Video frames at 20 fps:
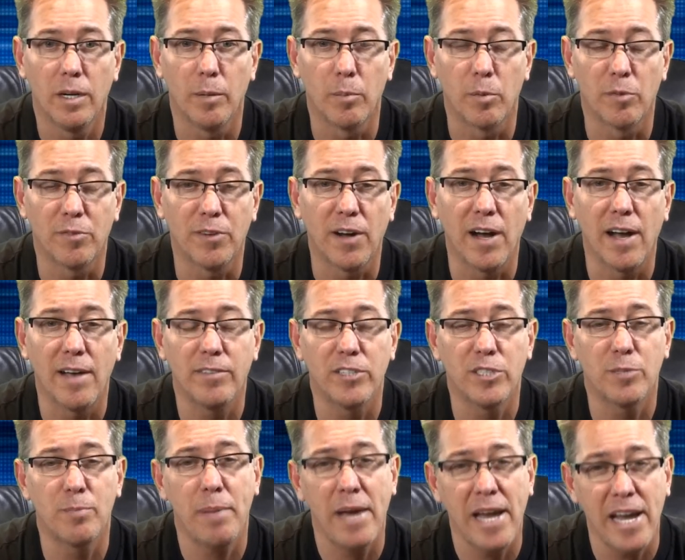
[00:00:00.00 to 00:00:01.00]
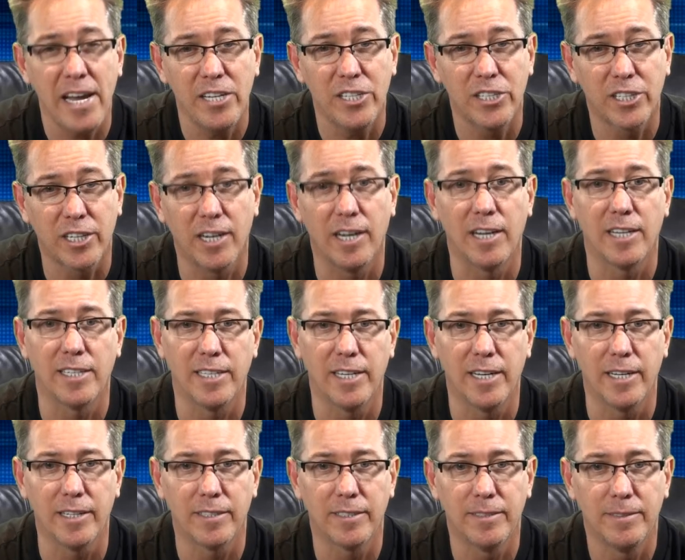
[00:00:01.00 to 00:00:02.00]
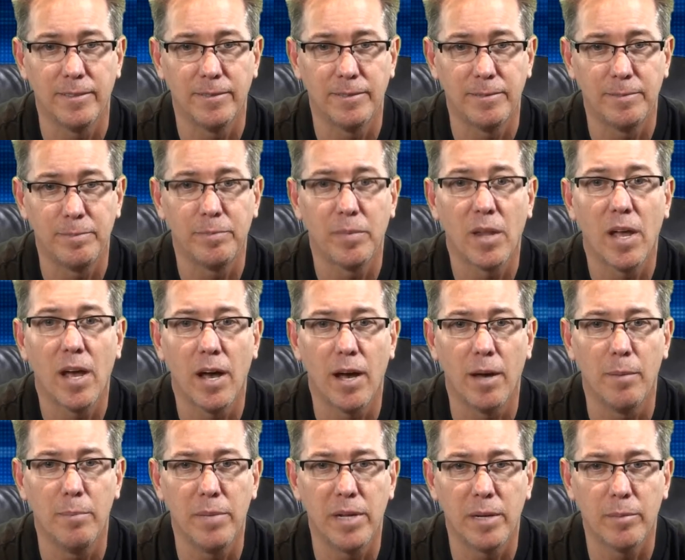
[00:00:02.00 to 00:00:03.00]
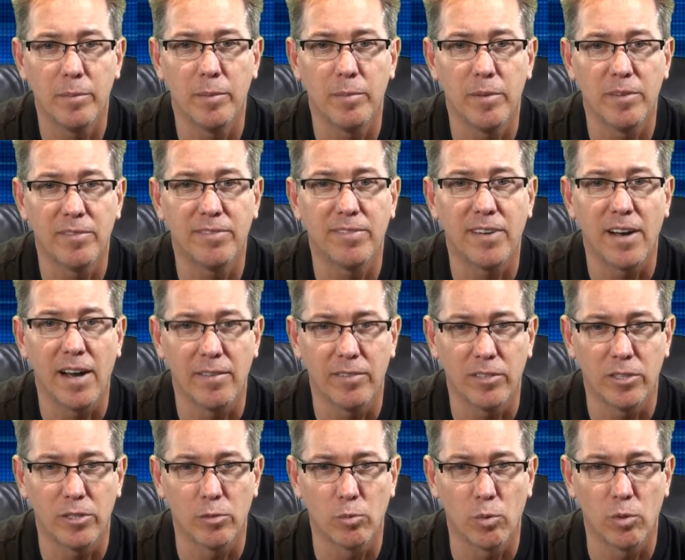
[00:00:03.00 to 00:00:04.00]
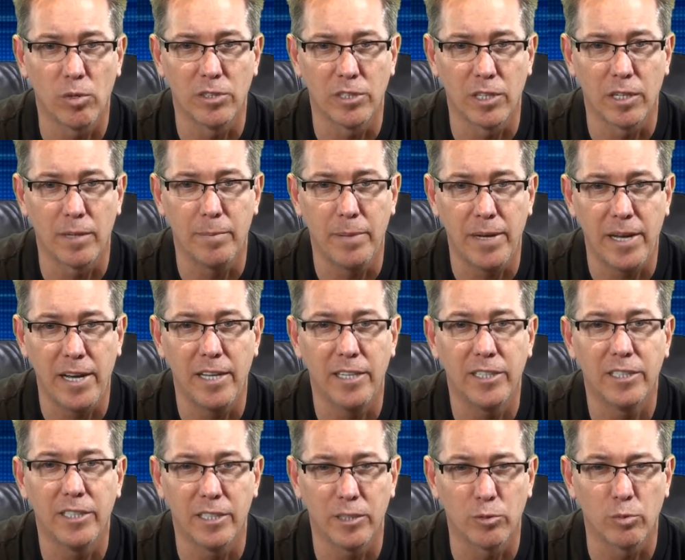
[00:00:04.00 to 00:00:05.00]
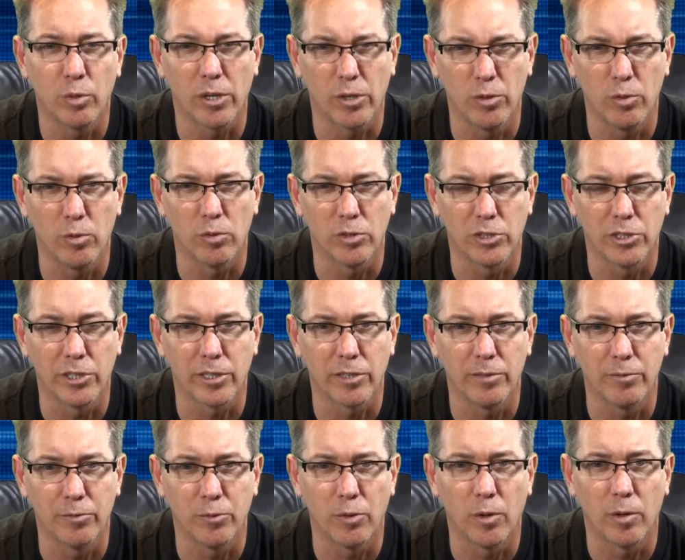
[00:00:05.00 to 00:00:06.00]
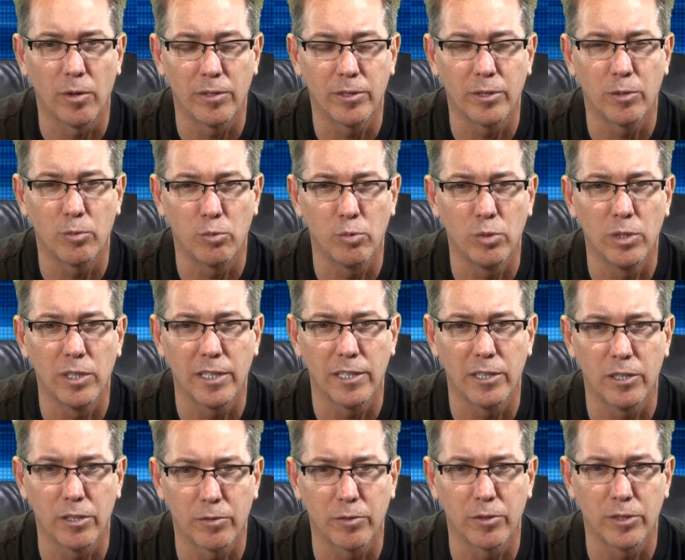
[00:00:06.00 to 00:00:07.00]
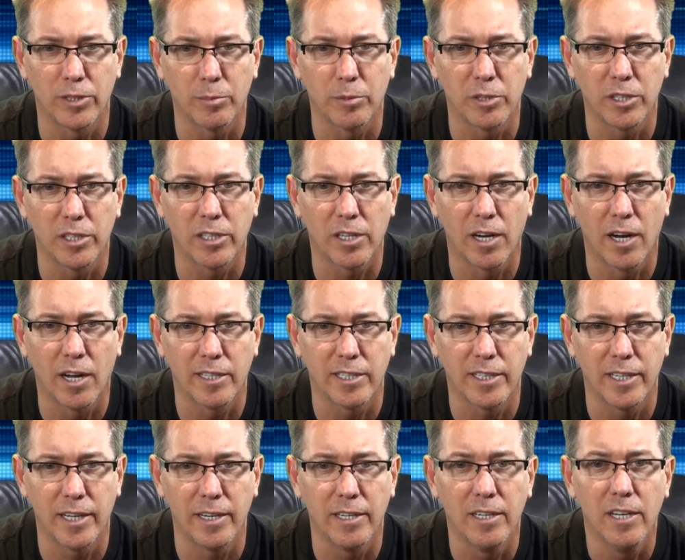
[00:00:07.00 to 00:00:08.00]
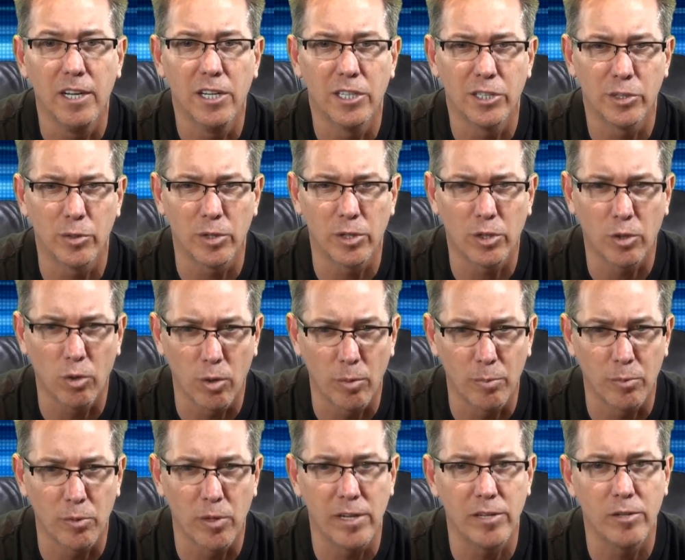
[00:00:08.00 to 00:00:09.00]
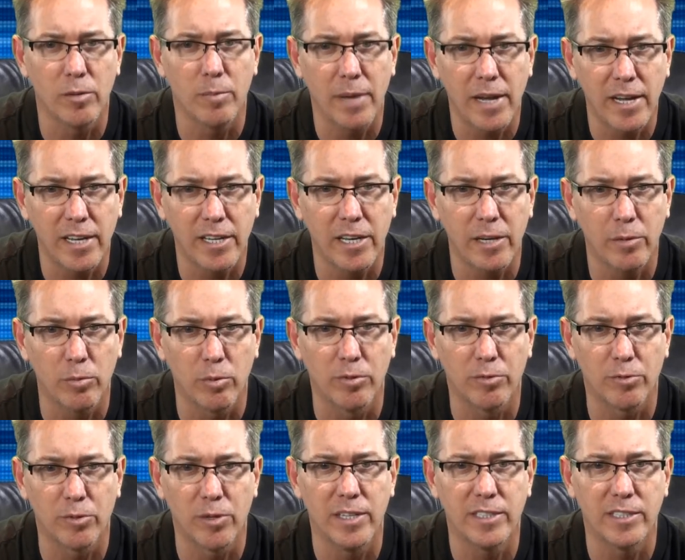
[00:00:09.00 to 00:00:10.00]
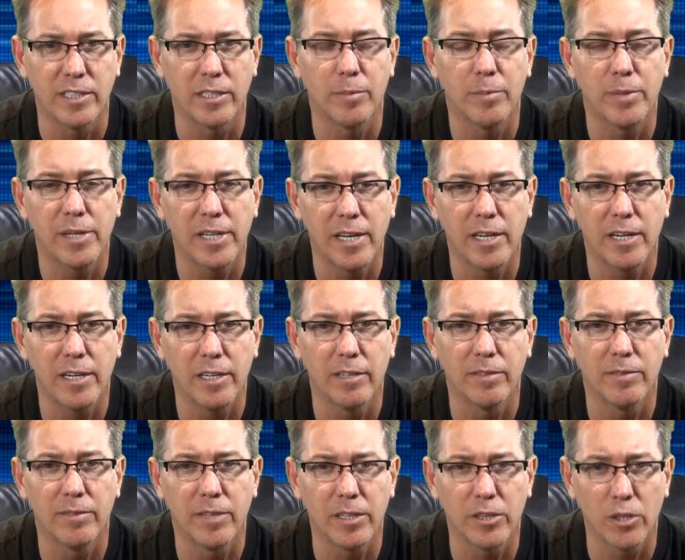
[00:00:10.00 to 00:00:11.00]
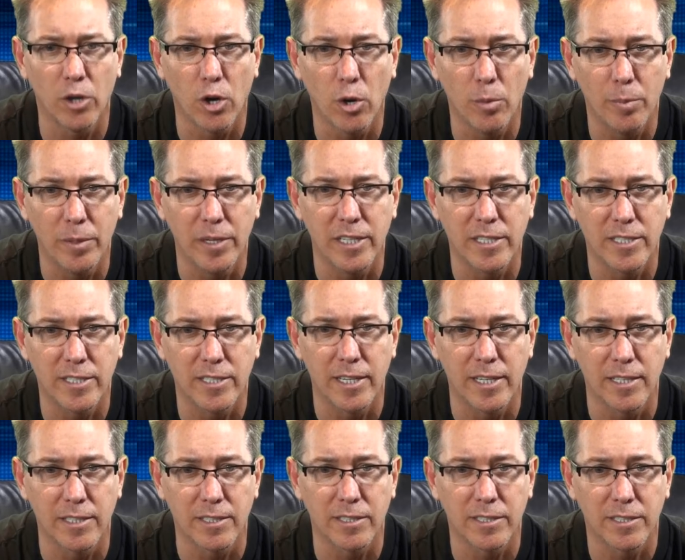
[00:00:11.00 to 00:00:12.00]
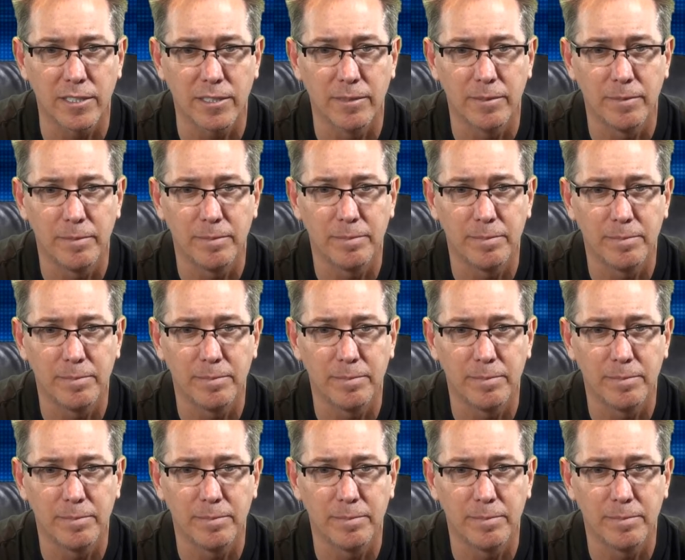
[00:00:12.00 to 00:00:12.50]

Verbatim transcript: Number five is page content. A minimum of 500 words on a page is what Google's looking for to really look for some good content. So incorporate your main keyword phrase at the beginning of the opening sentence.